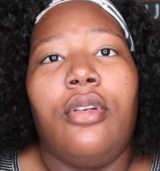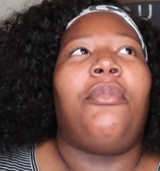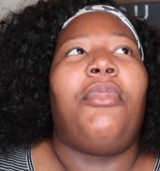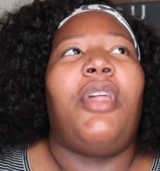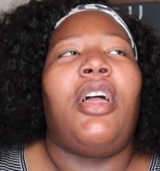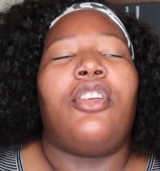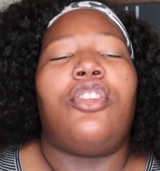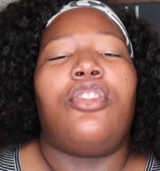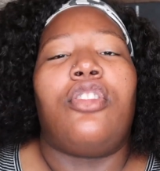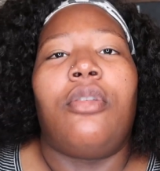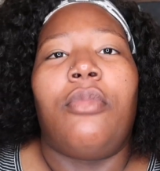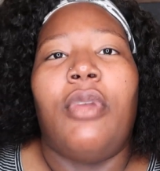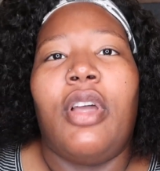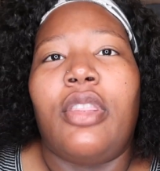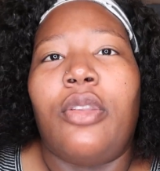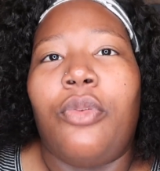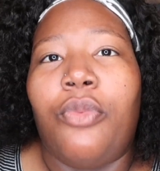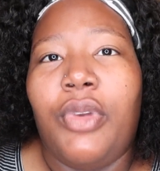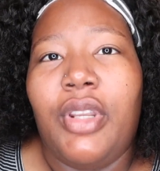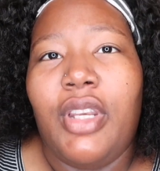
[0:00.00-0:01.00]
I'm not sure about
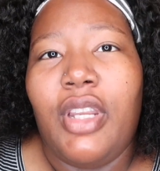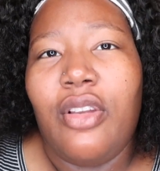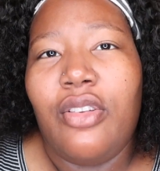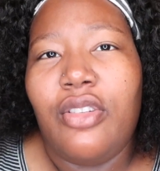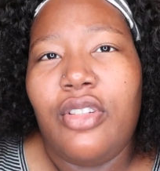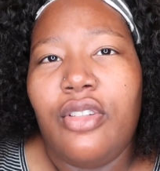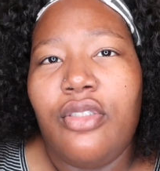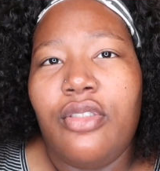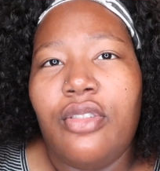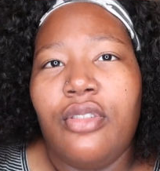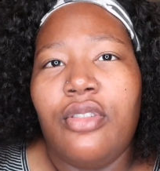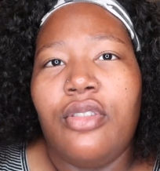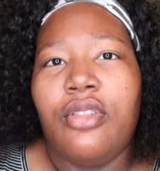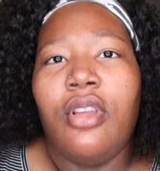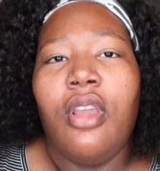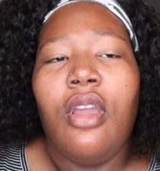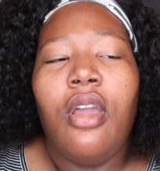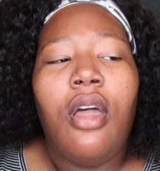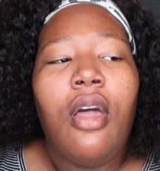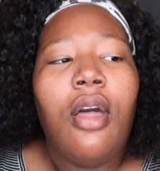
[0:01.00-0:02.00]
the Windows users,
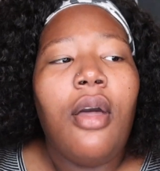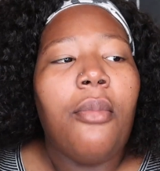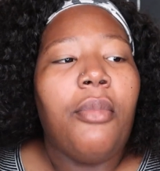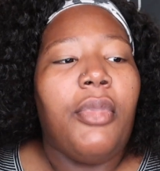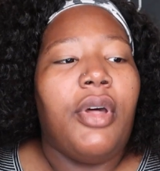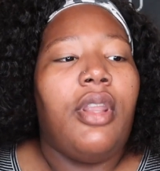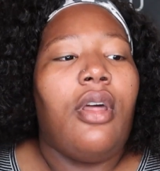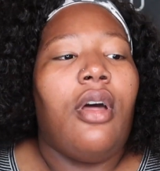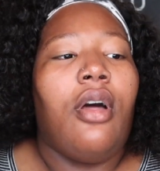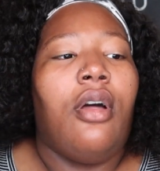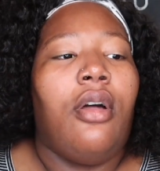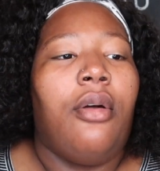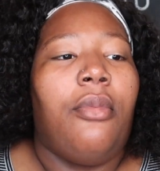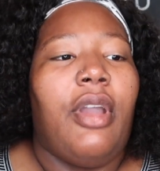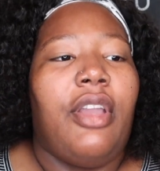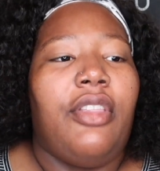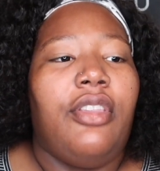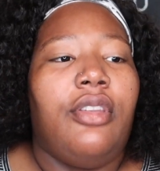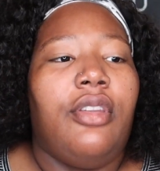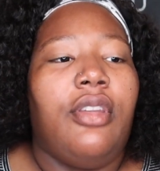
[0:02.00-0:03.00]
but
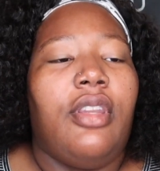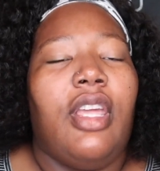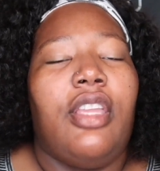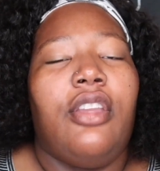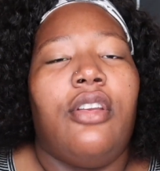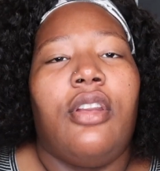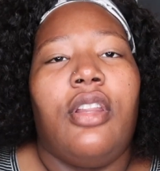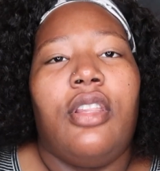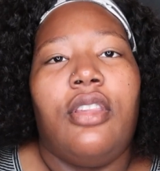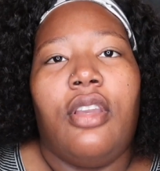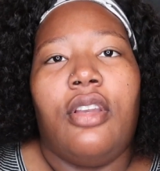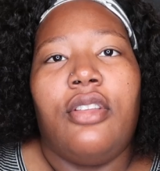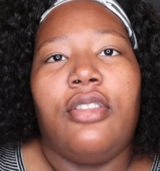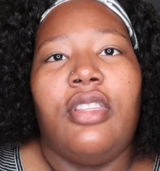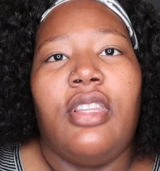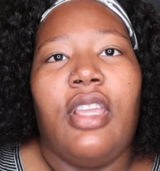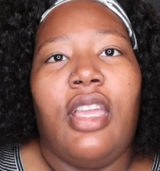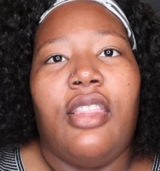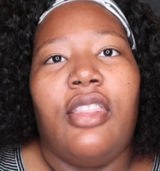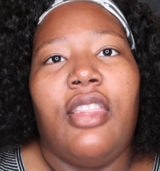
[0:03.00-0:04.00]
after you do that, you're gonna have to go to
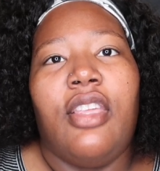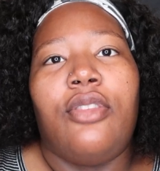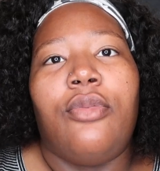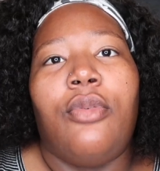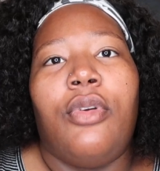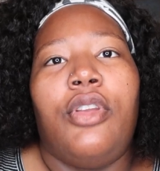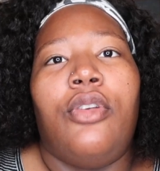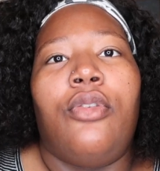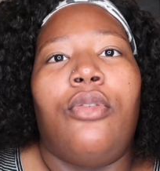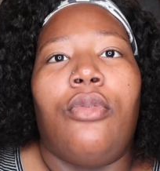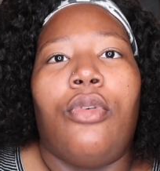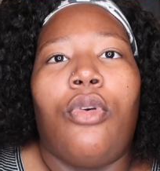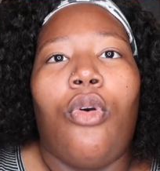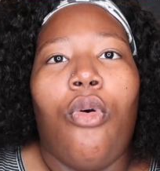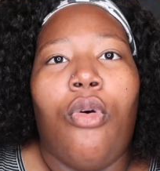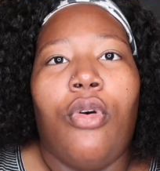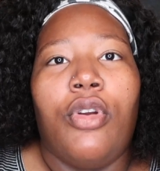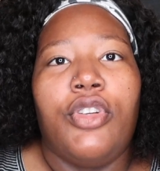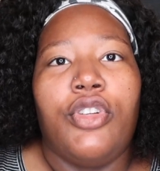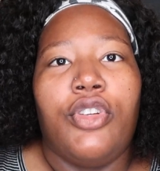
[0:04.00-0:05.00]
that, and that's where you
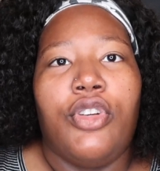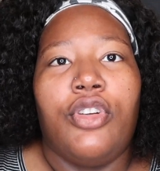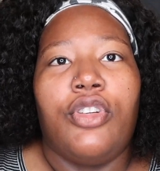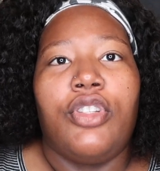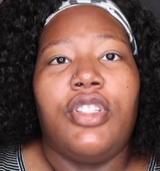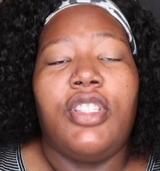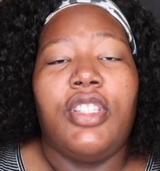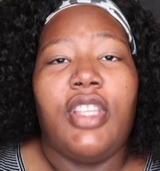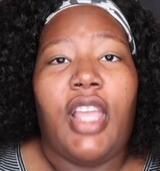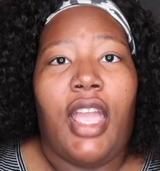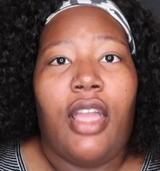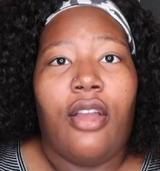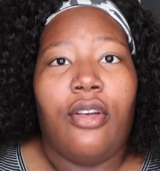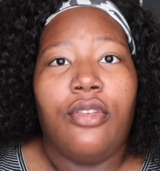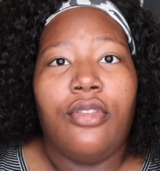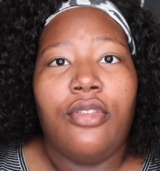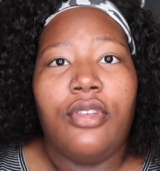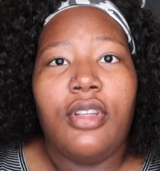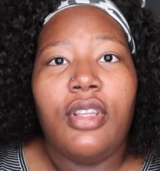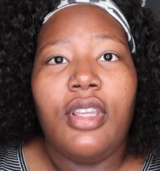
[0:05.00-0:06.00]
record your
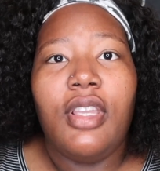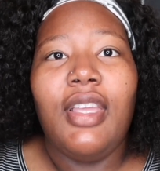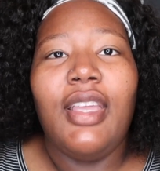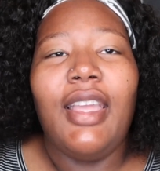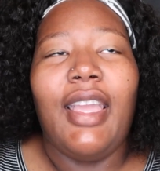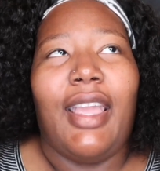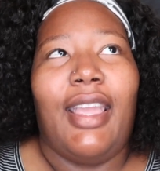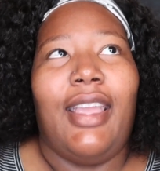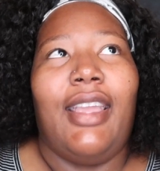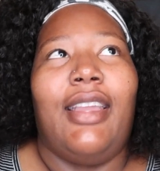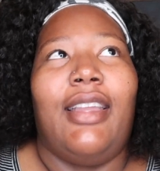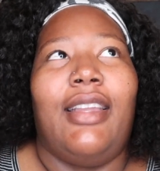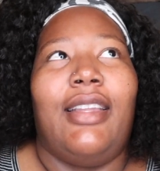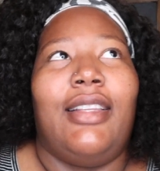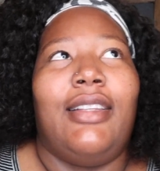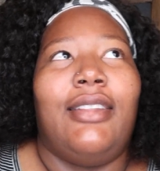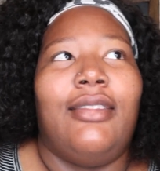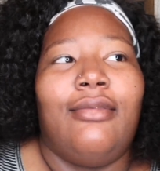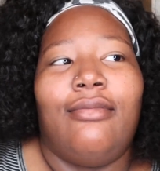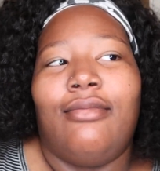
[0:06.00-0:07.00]
sound
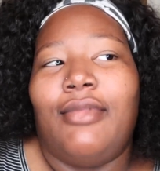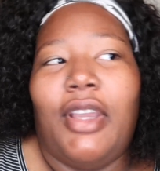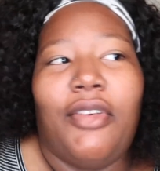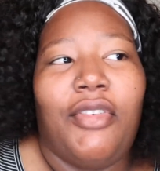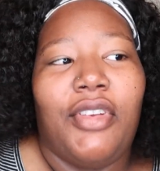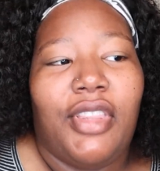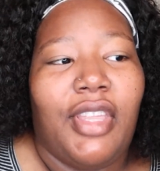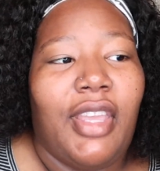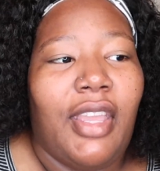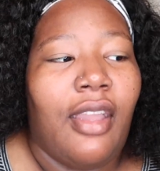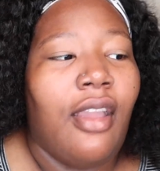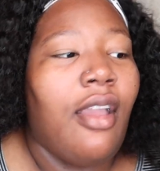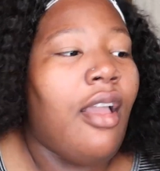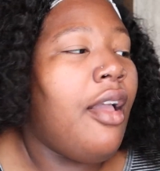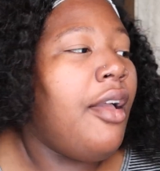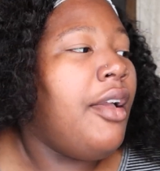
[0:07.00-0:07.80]
and everything.